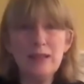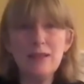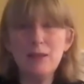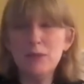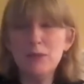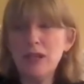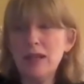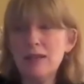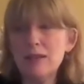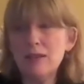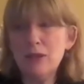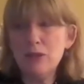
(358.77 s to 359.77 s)

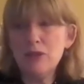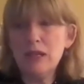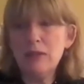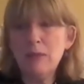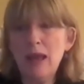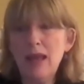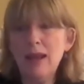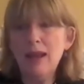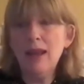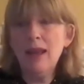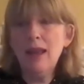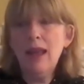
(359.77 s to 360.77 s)
subjects, usually men,